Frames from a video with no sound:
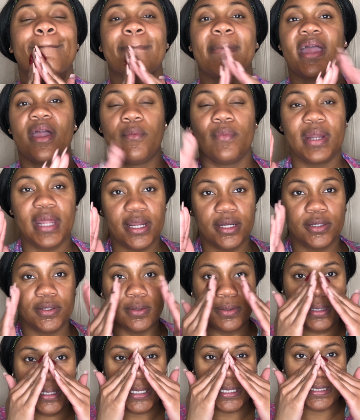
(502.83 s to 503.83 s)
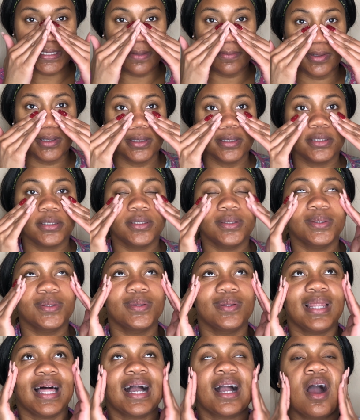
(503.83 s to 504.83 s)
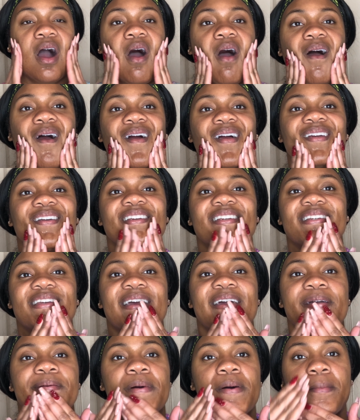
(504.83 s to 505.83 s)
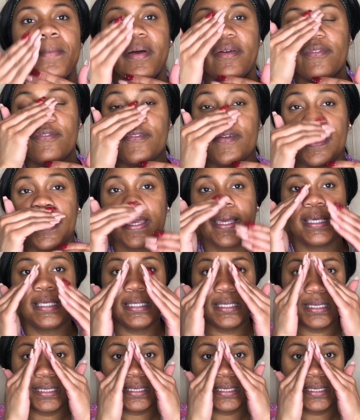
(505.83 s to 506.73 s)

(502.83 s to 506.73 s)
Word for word: And when I do this, I'm going to do like a heart shape on my face.